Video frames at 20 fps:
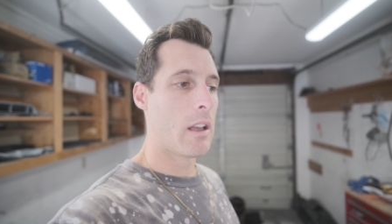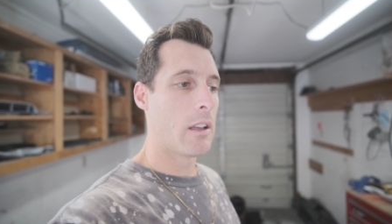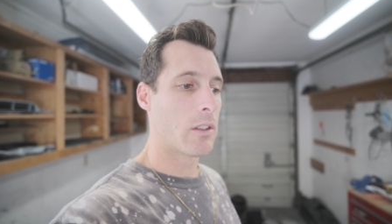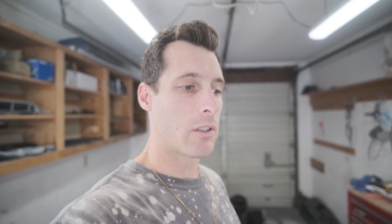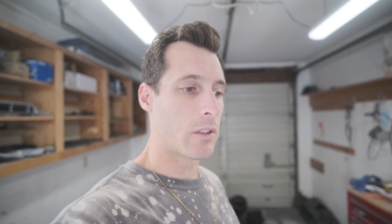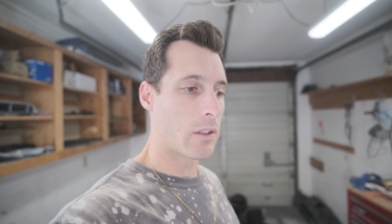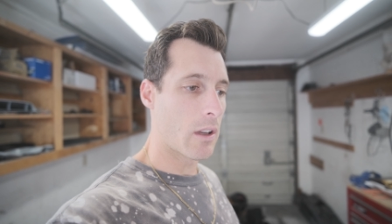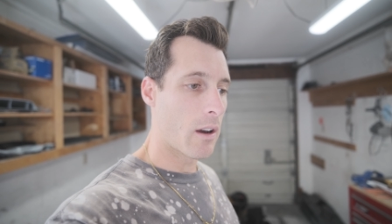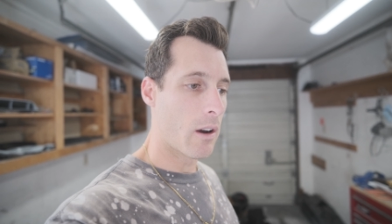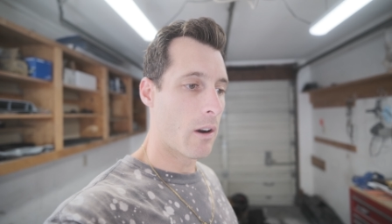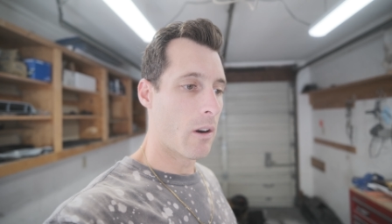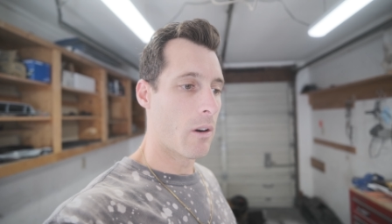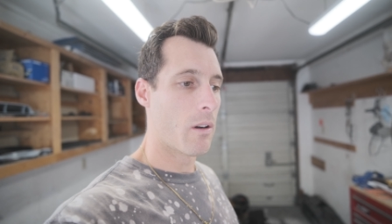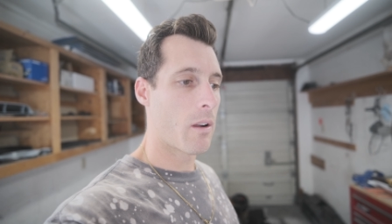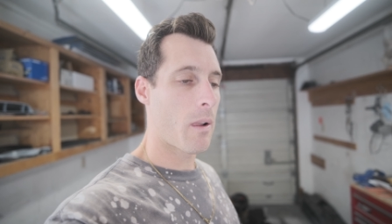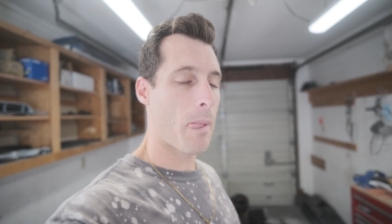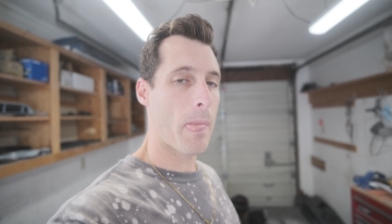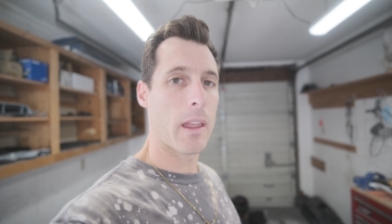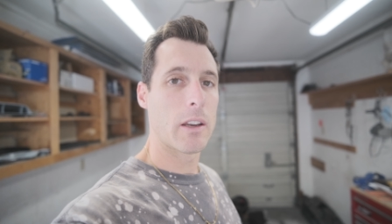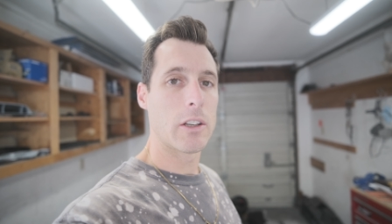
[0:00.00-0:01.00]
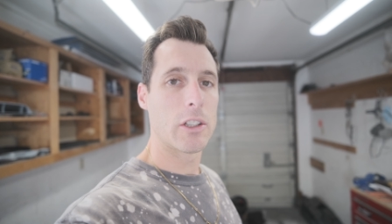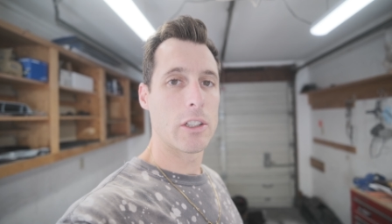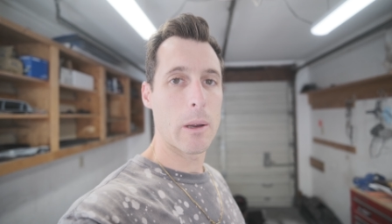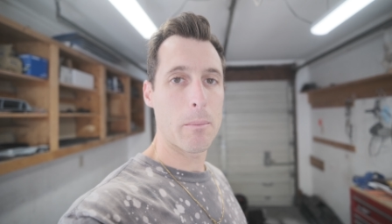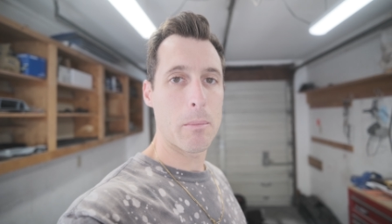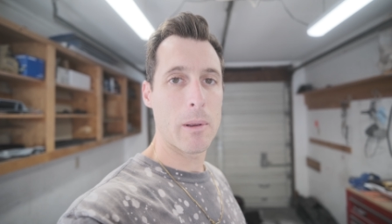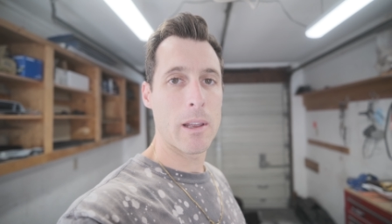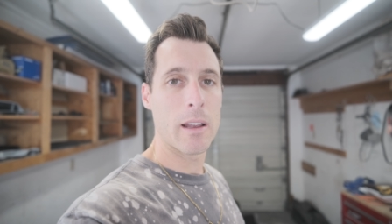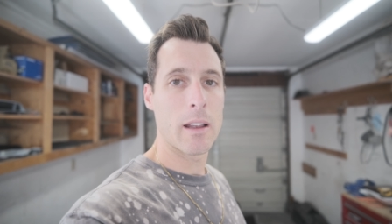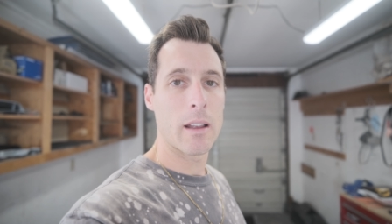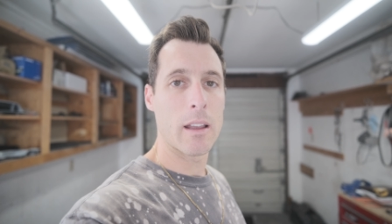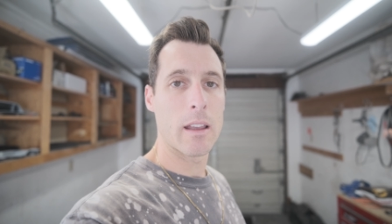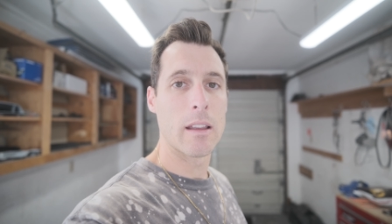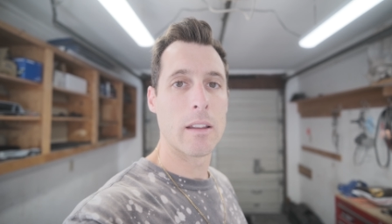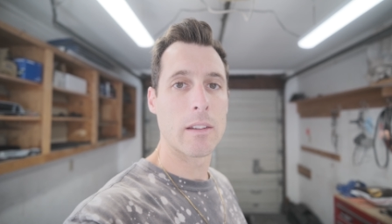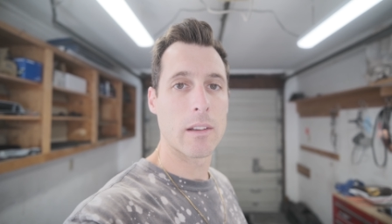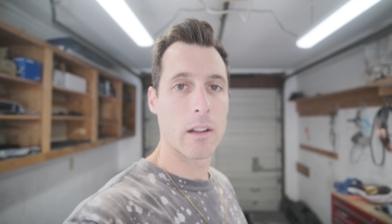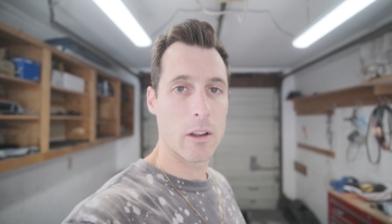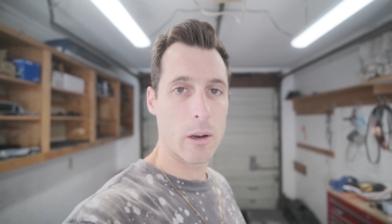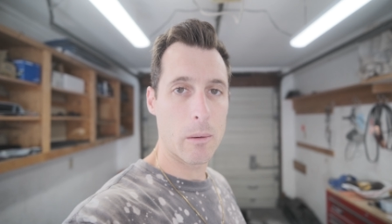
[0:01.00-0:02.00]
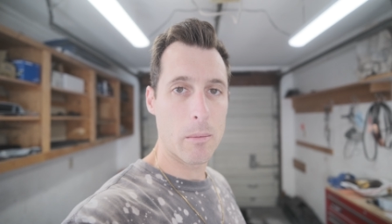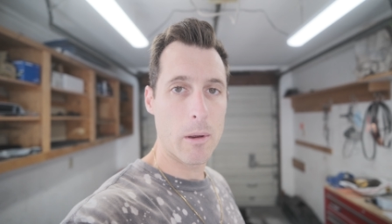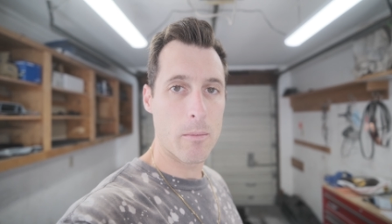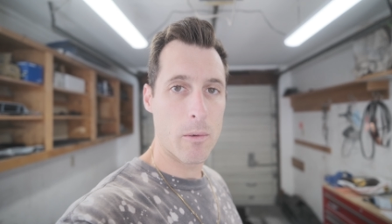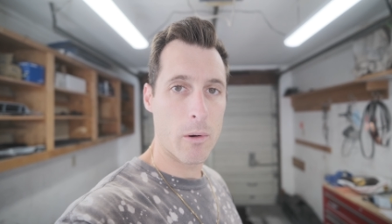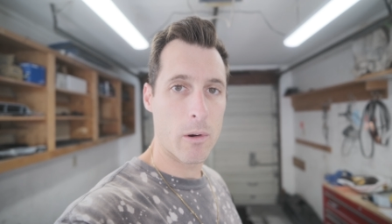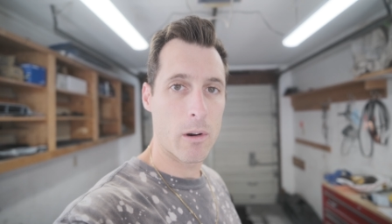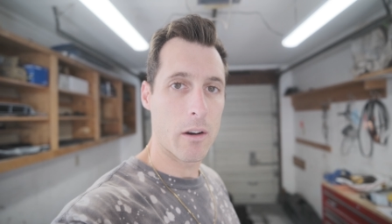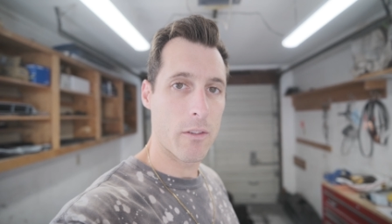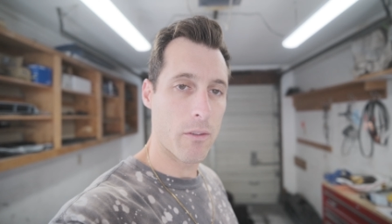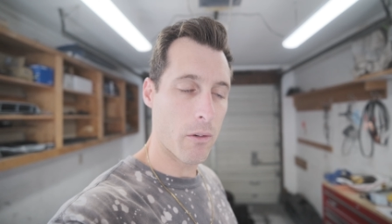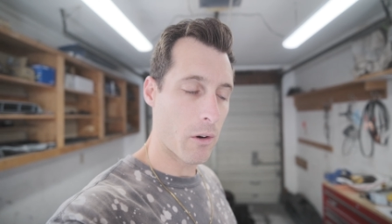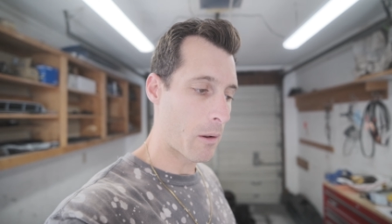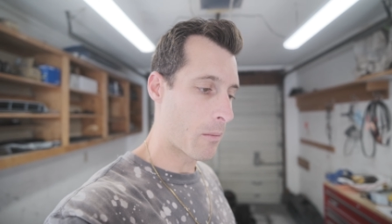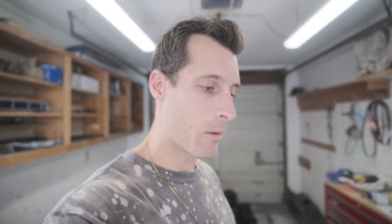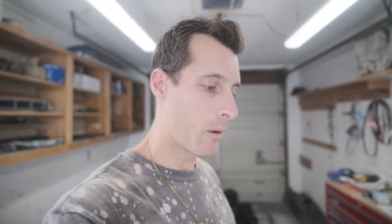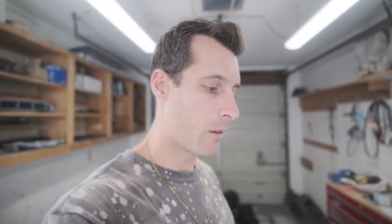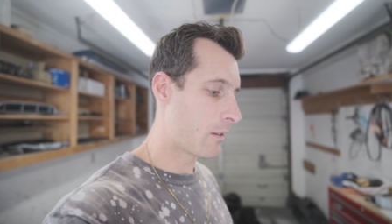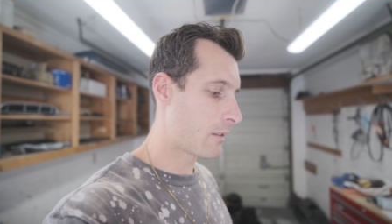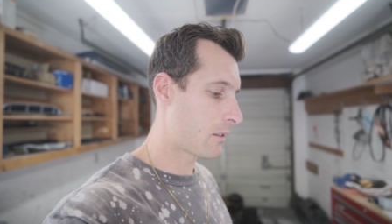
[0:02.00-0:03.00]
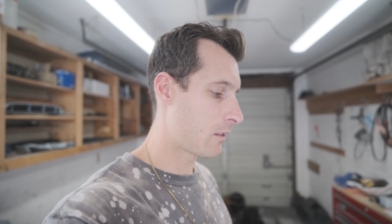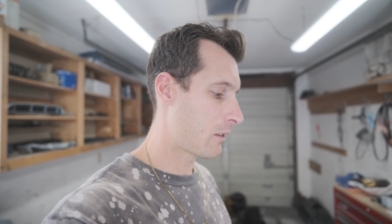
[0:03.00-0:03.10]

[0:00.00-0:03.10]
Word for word: So shipping is a little bit more affordable.